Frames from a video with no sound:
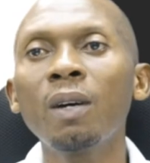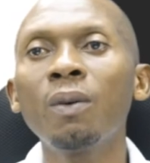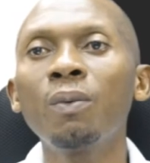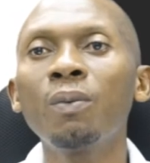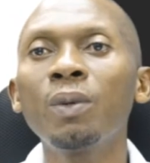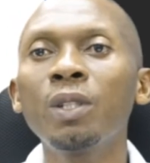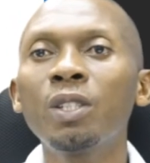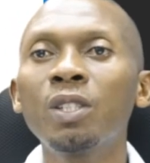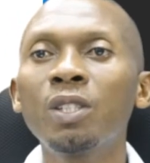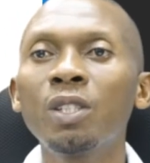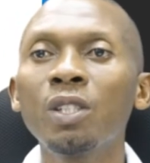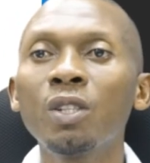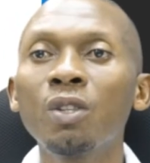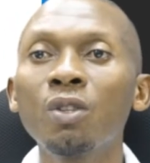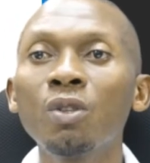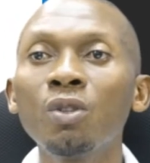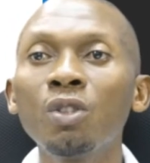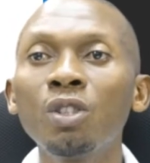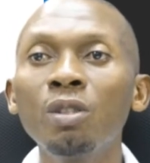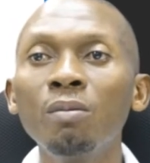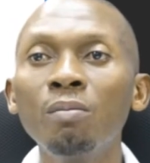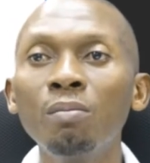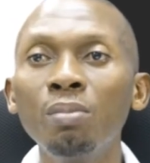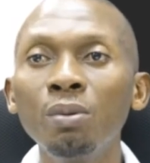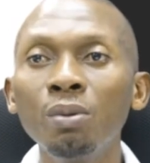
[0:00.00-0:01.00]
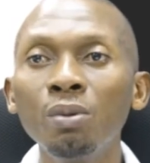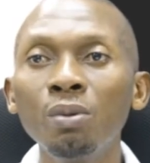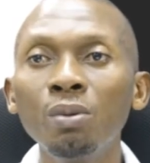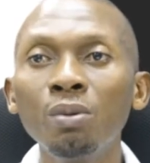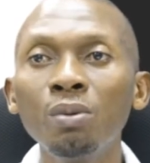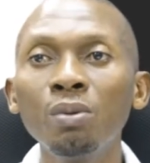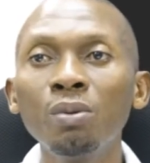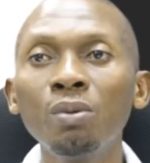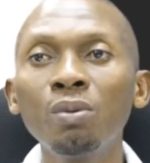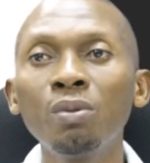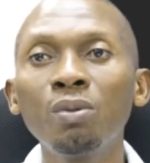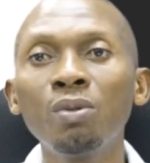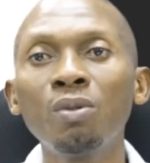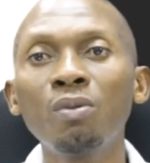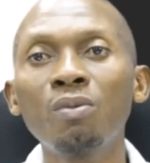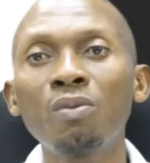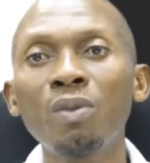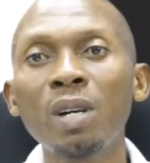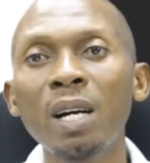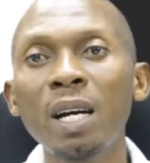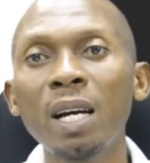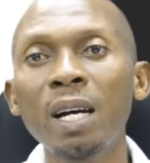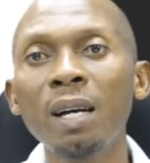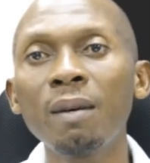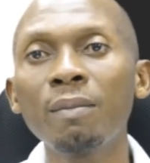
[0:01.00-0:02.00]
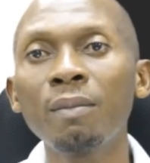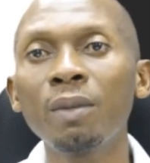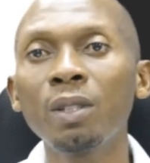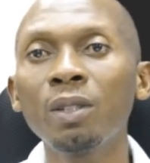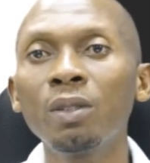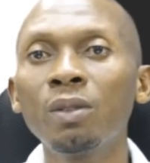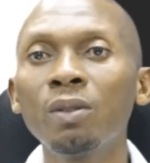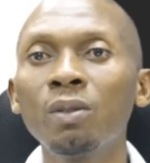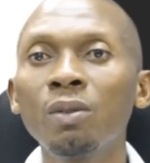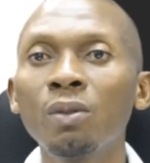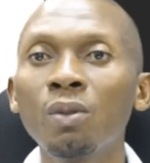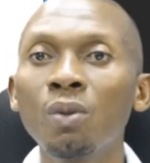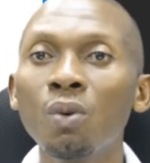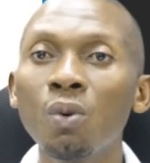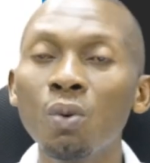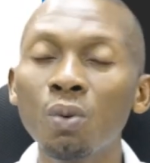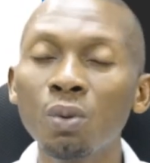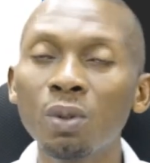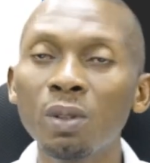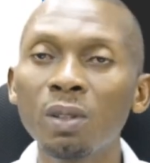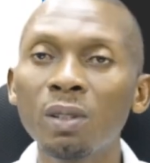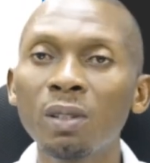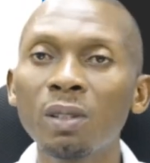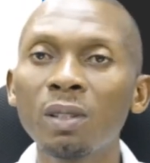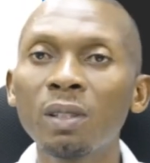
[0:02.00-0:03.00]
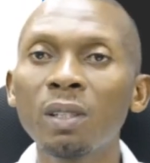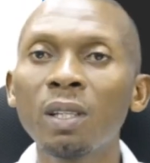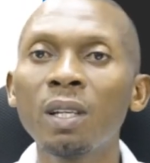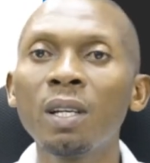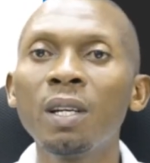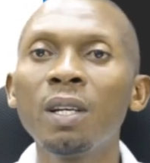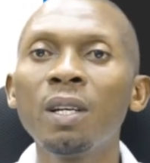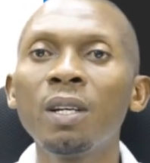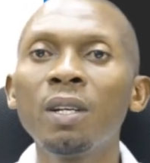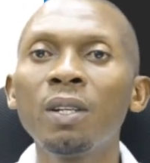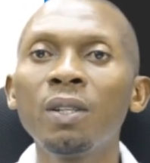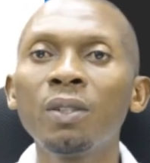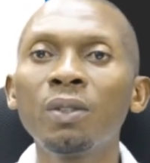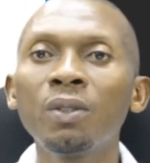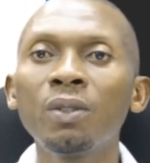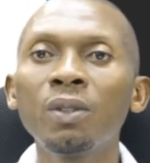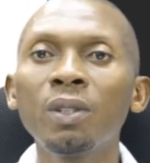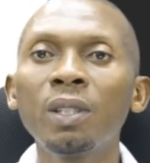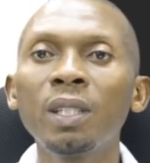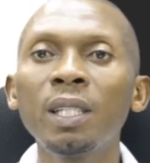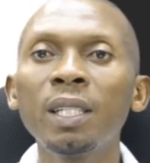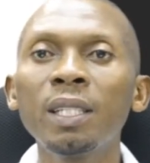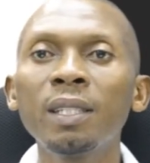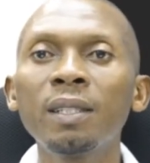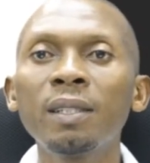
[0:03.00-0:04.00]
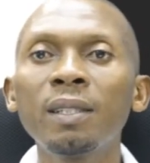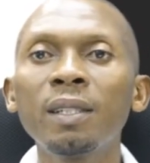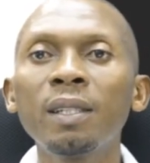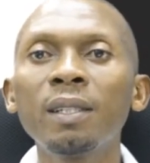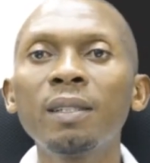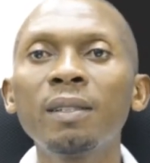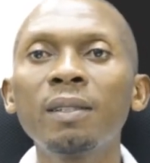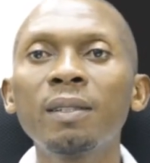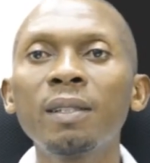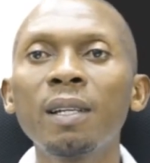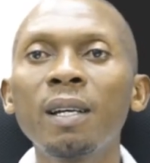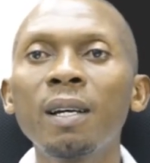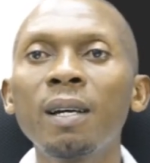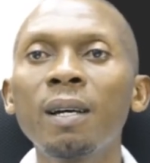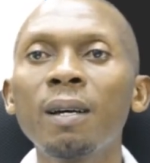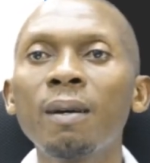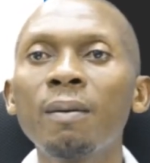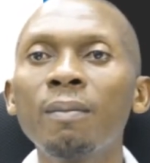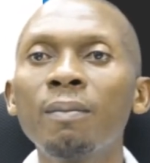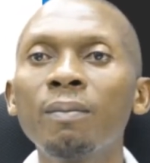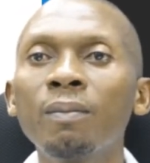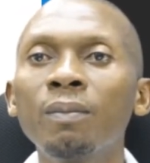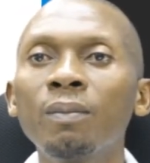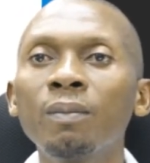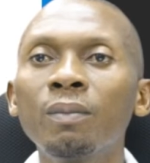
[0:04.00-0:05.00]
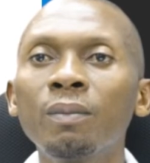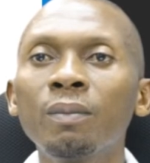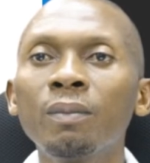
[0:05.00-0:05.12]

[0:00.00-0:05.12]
which include the bull, the ram, and the goats. So this is um,